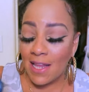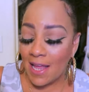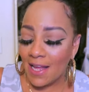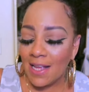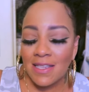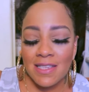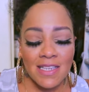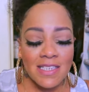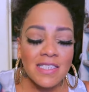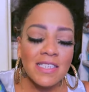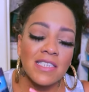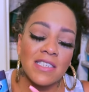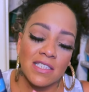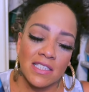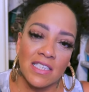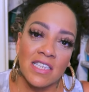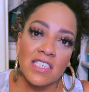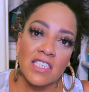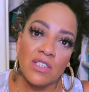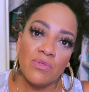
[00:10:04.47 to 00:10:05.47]
Like this is,
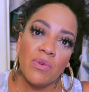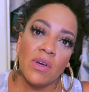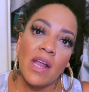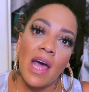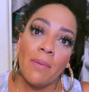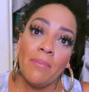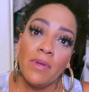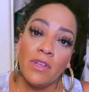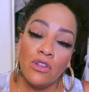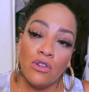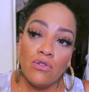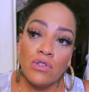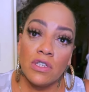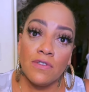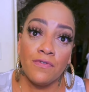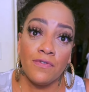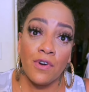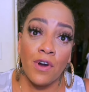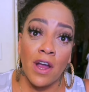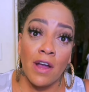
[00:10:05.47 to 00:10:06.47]
this is what I've been
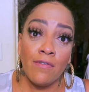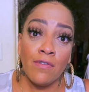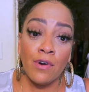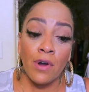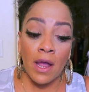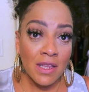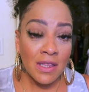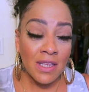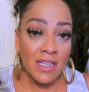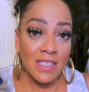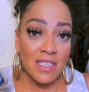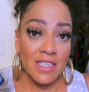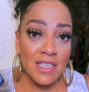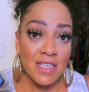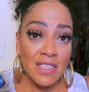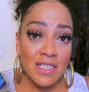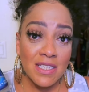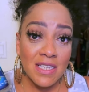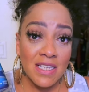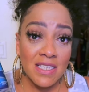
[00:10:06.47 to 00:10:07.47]
using forever. This
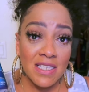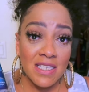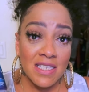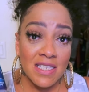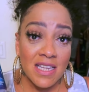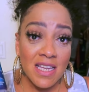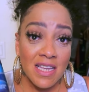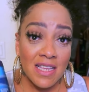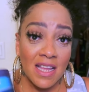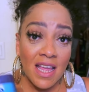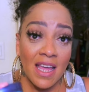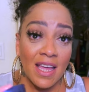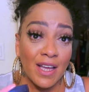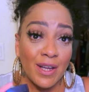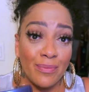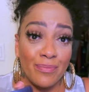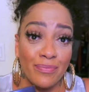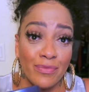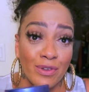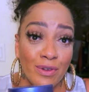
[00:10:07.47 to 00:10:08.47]
is, this is it.
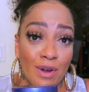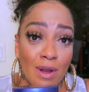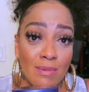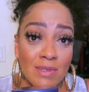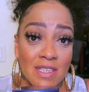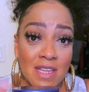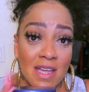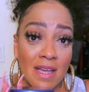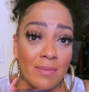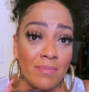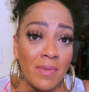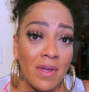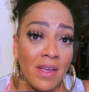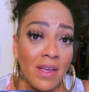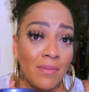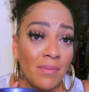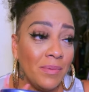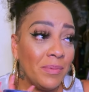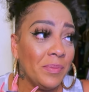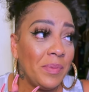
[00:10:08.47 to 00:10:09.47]
Like, you know what I'm saying?
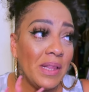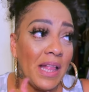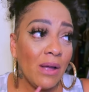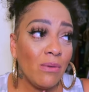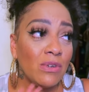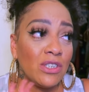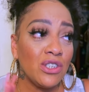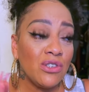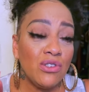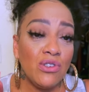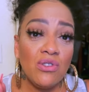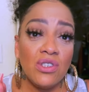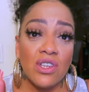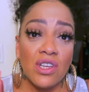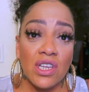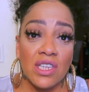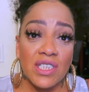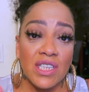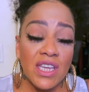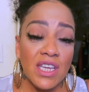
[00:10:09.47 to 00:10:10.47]
You'd be like, what you use
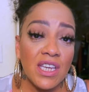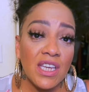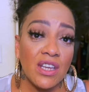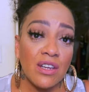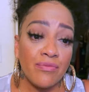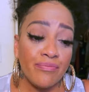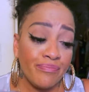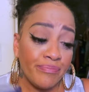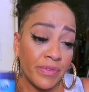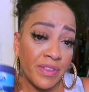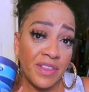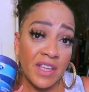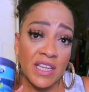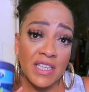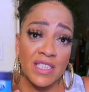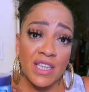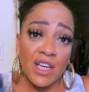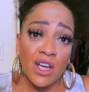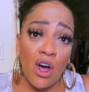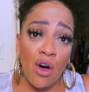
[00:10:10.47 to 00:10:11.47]
on your skin?
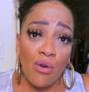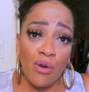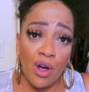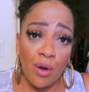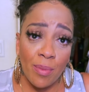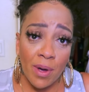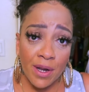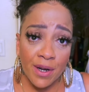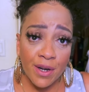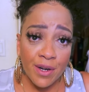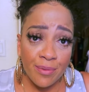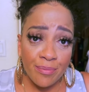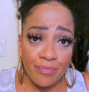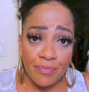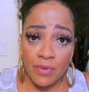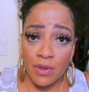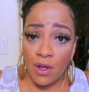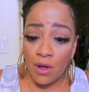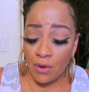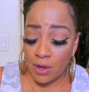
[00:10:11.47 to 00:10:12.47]
This and cocoa butter.
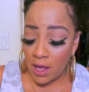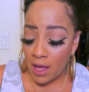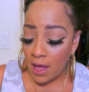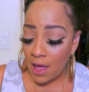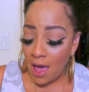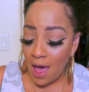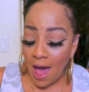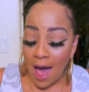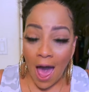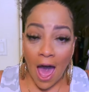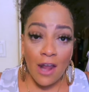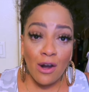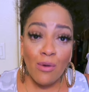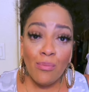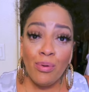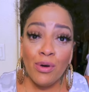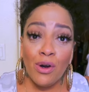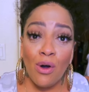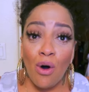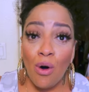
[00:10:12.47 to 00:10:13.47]
Okay. I
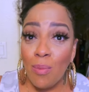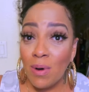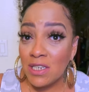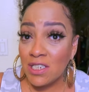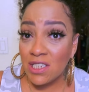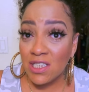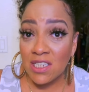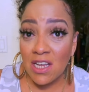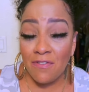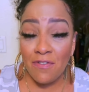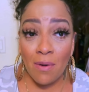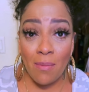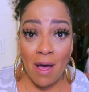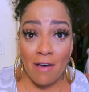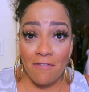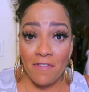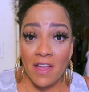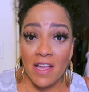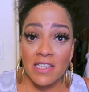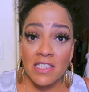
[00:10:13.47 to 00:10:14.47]
don't put a whole bunch of stuff on
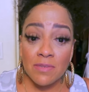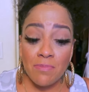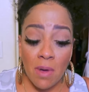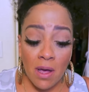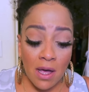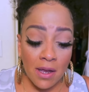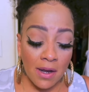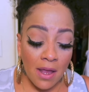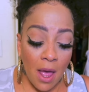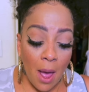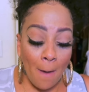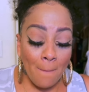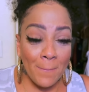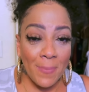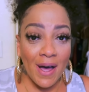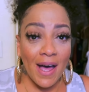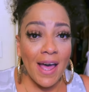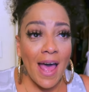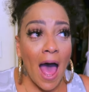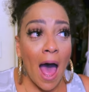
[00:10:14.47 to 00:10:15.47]
my face, man.
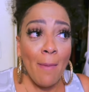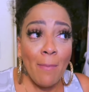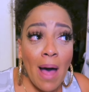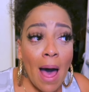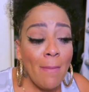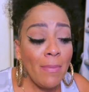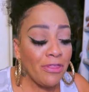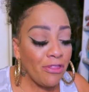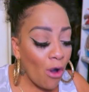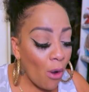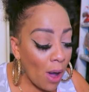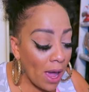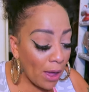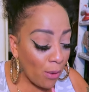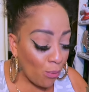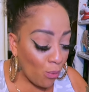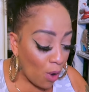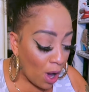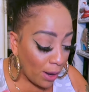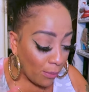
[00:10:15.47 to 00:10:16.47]
But I'm, I'm gonna throw
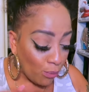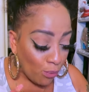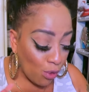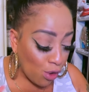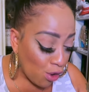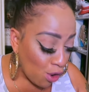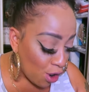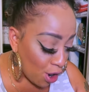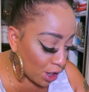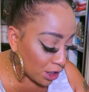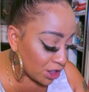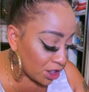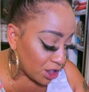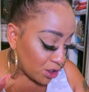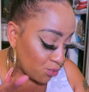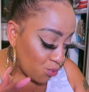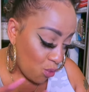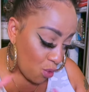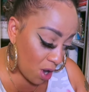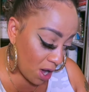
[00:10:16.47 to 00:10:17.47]
in one more,
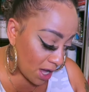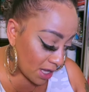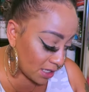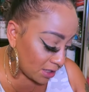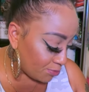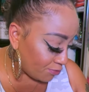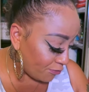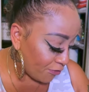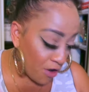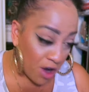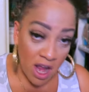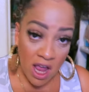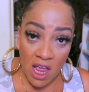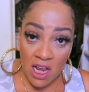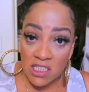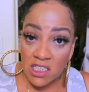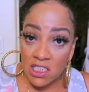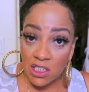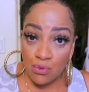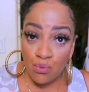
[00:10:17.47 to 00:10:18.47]
just one
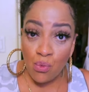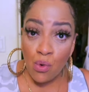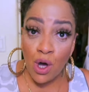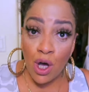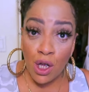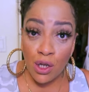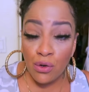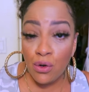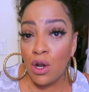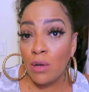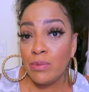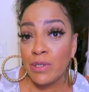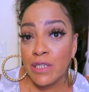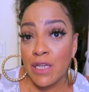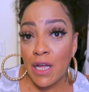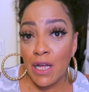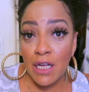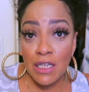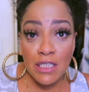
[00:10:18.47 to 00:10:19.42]
brand, just one, you know what I'm saying?